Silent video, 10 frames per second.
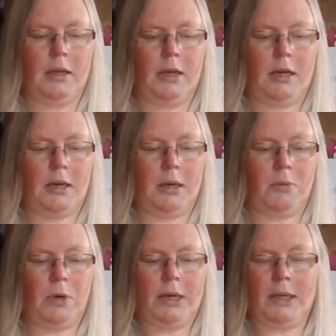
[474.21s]

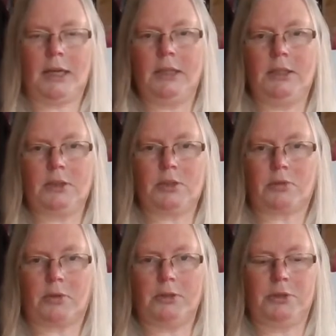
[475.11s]
One lady is
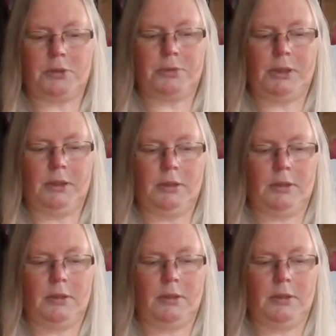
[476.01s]
crocheting